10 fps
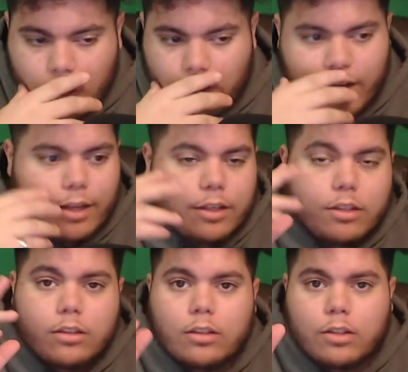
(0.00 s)
All right,
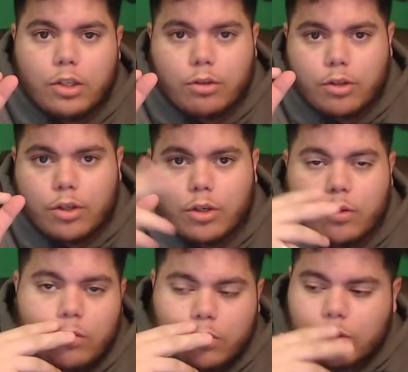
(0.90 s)
yo yo
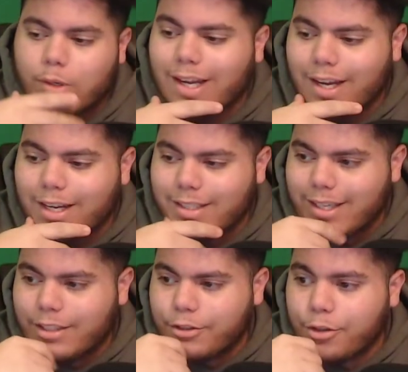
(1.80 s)
yo, what's going on, guys?
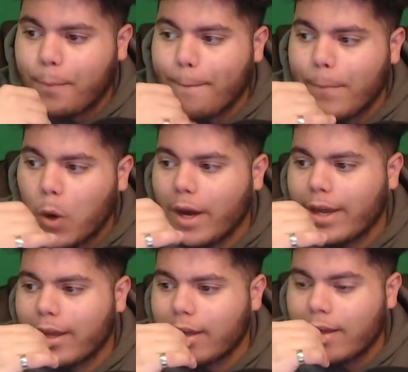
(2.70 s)
It's your
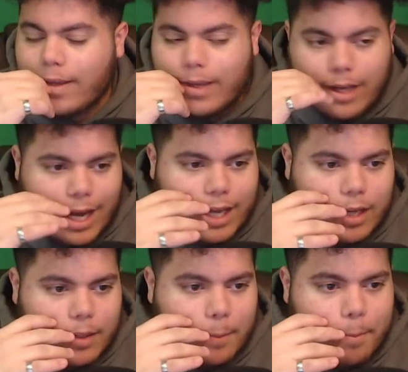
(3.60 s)
boy
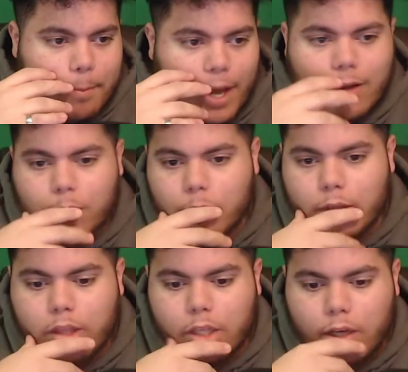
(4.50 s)
Haiguh back
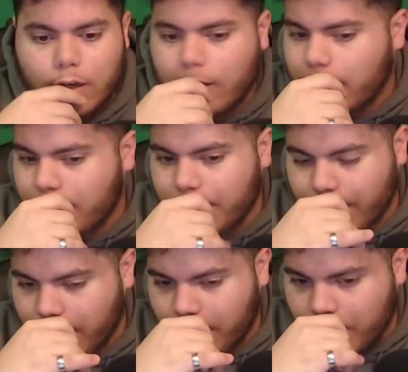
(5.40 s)
with uh, a
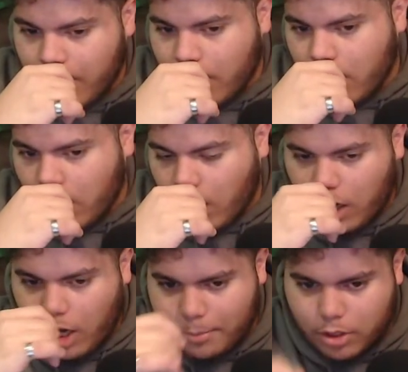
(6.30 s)
video. Uh,
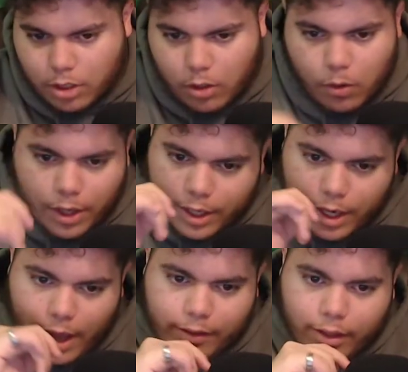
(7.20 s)
I'm just gonna go ahead
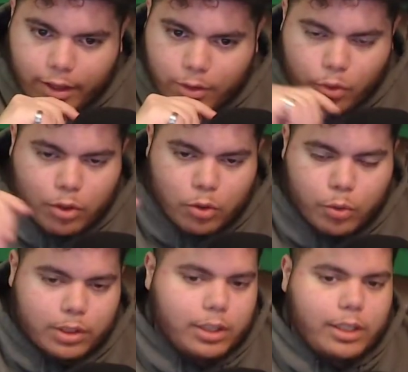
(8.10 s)
and like real
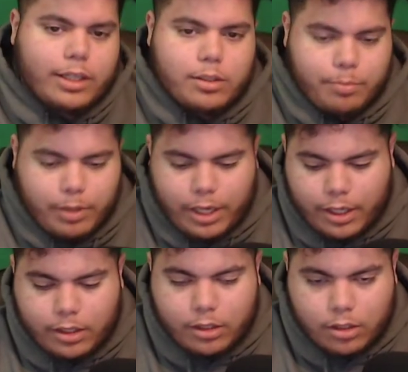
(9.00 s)
quickly
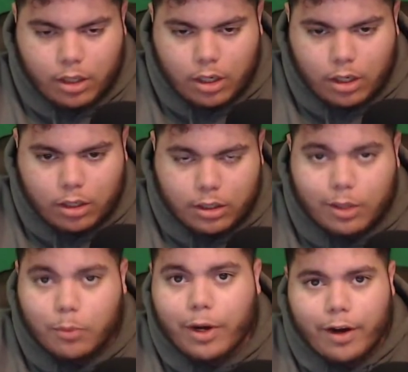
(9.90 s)
explain uh, like
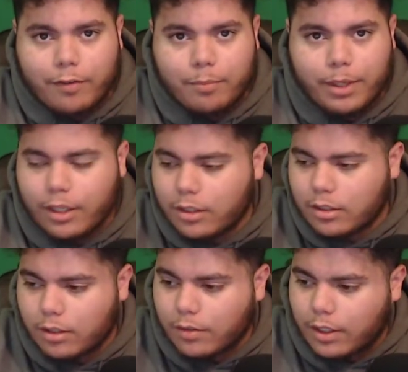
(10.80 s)
where I've been and
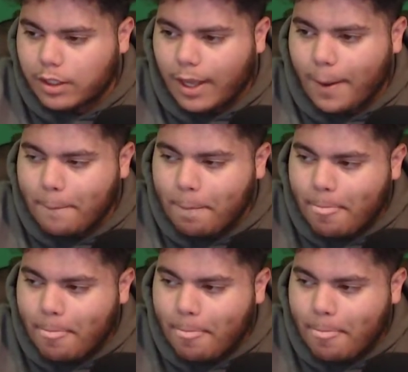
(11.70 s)
stuff like that.